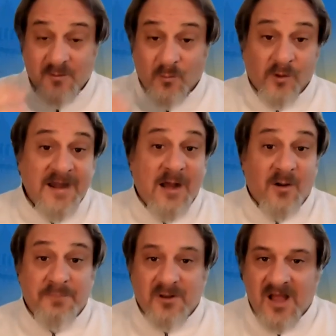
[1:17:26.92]
We're now
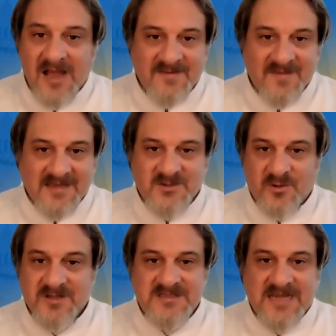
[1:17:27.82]
applying that
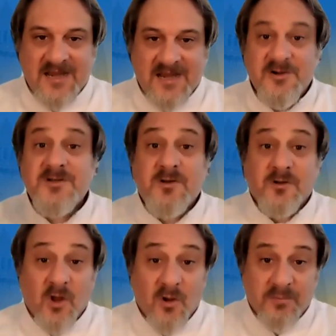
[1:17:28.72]
sort of standard
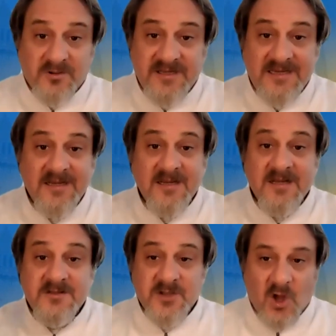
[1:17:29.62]
globally
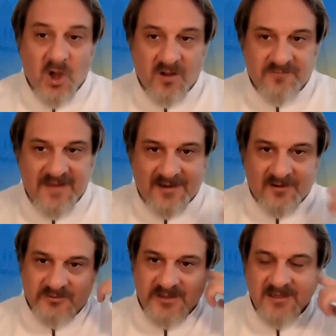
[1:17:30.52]
to all
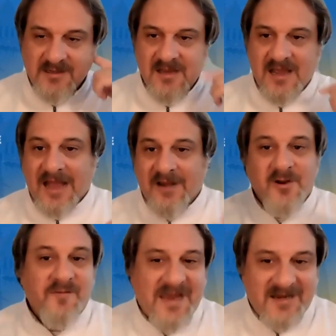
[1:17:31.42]
faculty. I don't
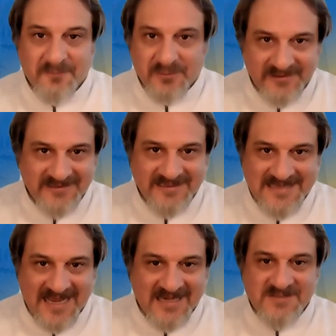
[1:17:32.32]
know if that completely
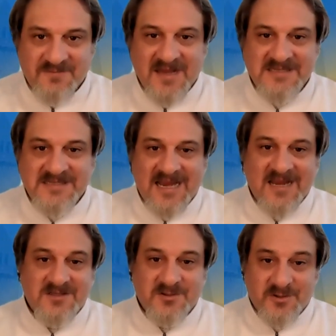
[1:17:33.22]
satisfies the
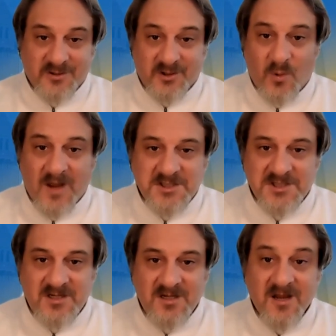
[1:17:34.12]
answer to the
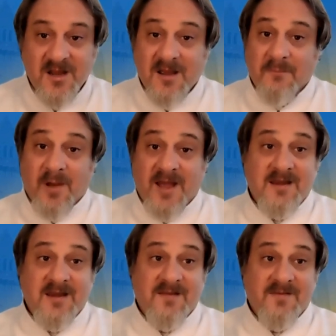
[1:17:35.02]
question, but
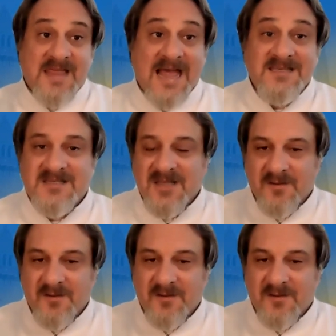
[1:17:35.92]
that's